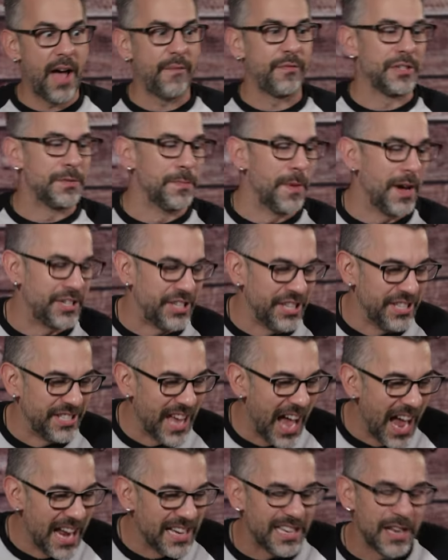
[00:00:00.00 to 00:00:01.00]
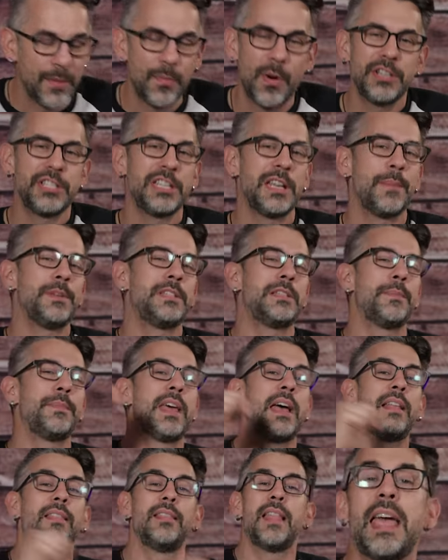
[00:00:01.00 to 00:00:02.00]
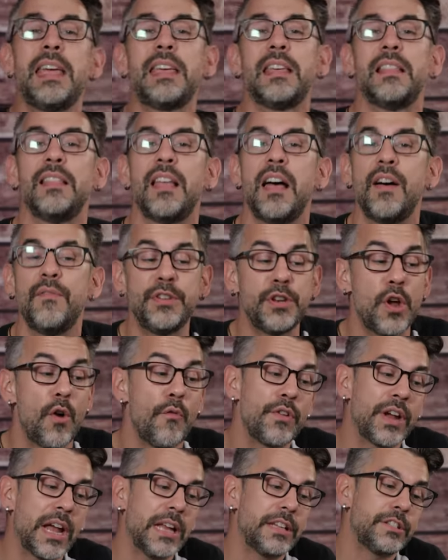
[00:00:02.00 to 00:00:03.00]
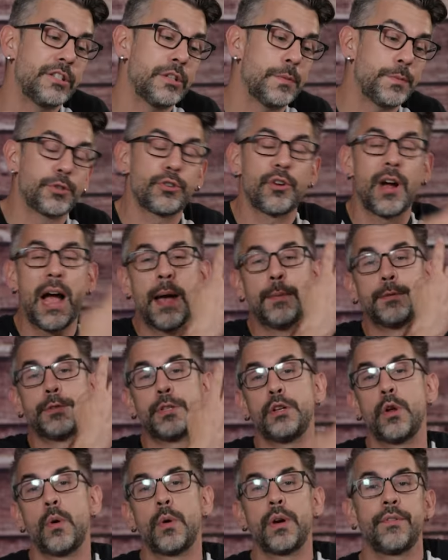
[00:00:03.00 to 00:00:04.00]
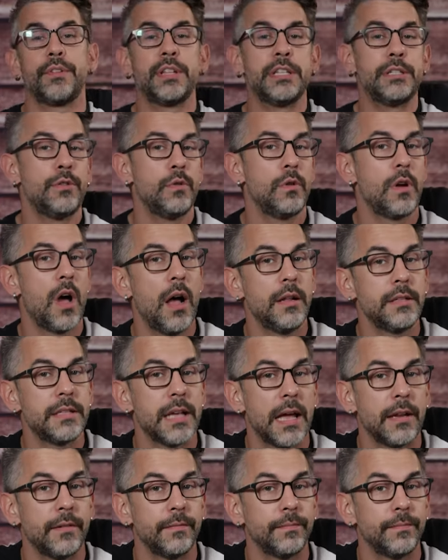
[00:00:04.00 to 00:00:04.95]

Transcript: half as much as I did, why don't you give me some of that like it love, and don't forget to subscribe so you know when I release new content.